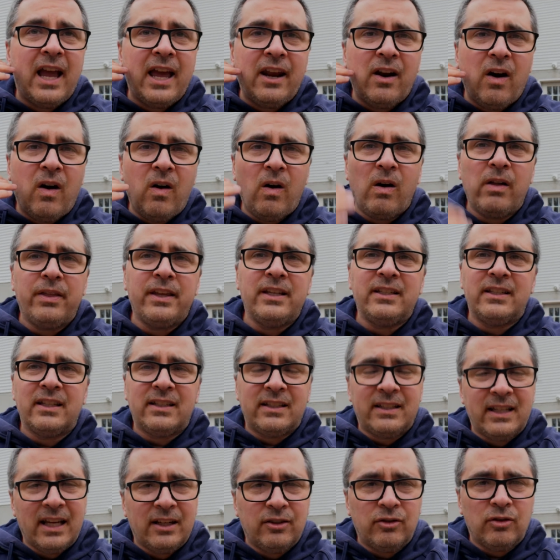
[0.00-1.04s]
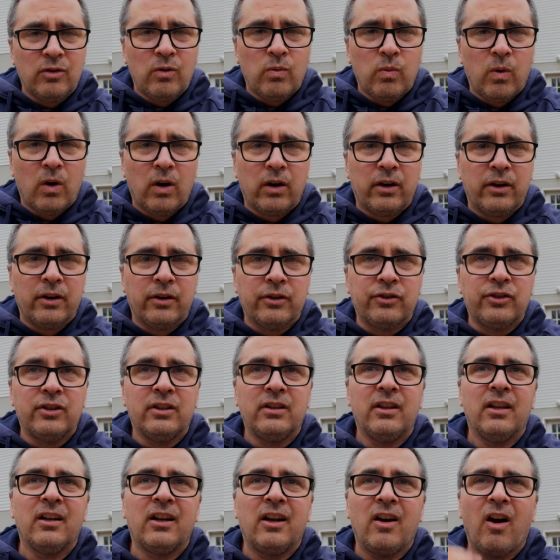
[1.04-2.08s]
and all these essential workers,
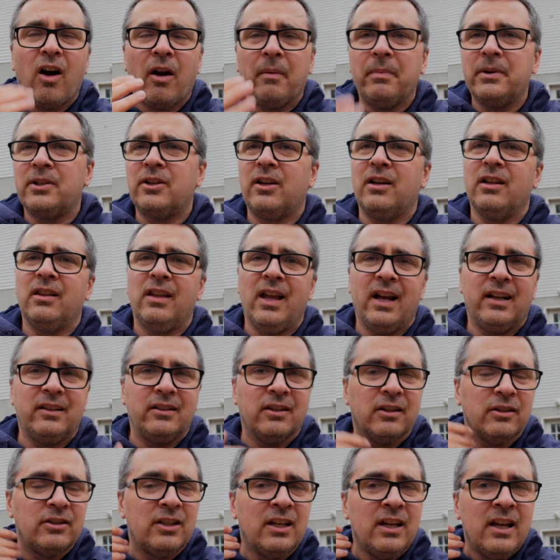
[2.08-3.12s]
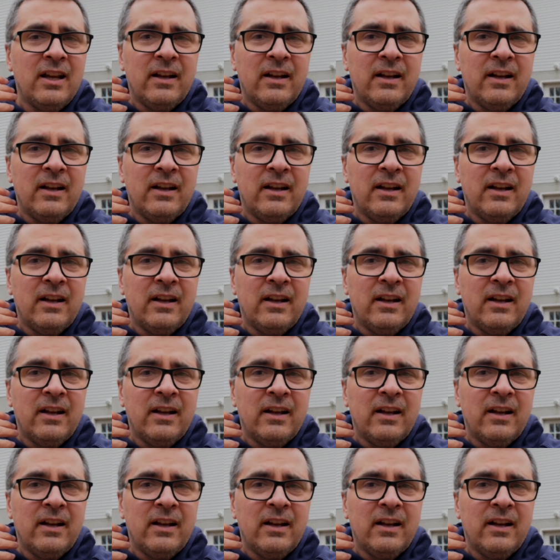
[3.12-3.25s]
the garbage collectors,